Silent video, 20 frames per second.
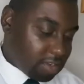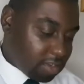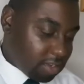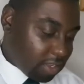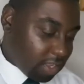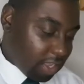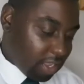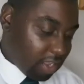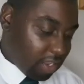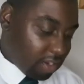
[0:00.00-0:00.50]

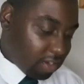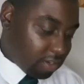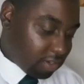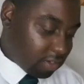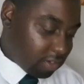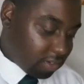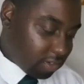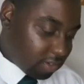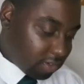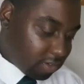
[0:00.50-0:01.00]
Yeah.
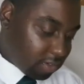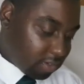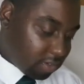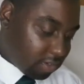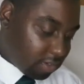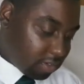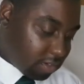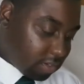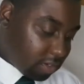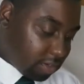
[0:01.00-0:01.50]

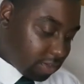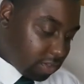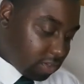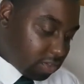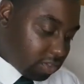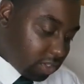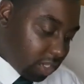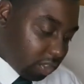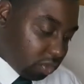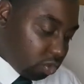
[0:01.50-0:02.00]

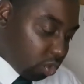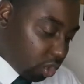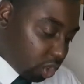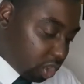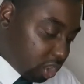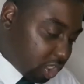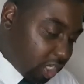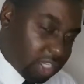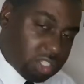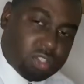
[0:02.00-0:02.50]
Because it's not
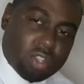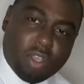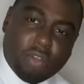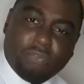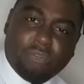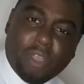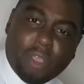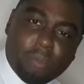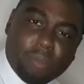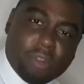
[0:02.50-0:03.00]
just her
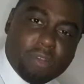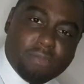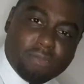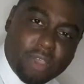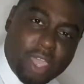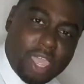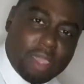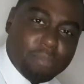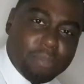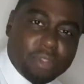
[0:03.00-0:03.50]
feminine
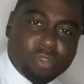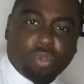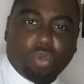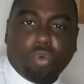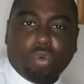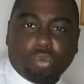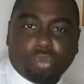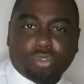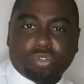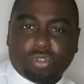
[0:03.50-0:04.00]
vibe. It's
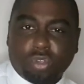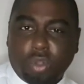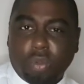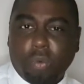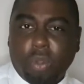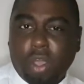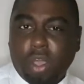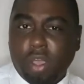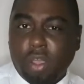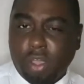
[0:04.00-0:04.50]

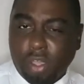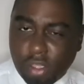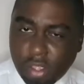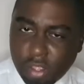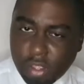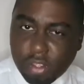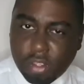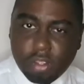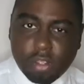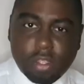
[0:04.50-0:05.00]
also her.
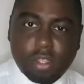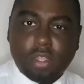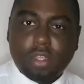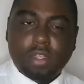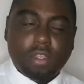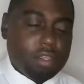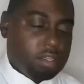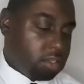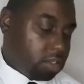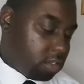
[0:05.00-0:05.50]

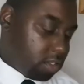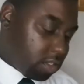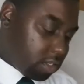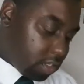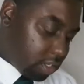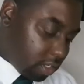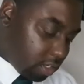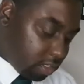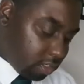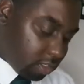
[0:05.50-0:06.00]

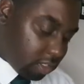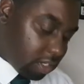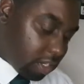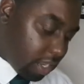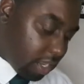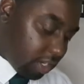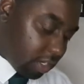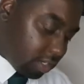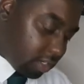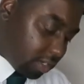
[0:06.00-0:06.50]

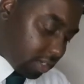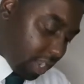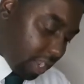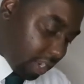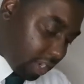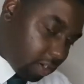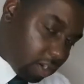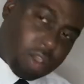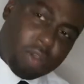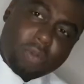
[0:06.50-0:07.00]
It's
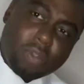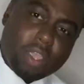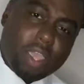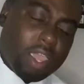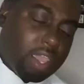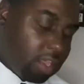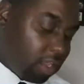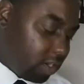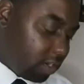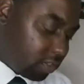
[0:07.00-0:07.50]
that.
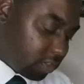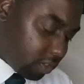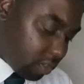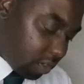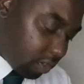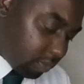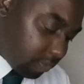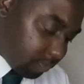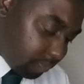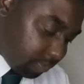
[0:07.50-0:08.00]
Okay, let's
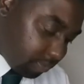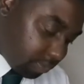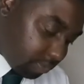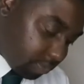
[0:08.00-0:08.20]
go.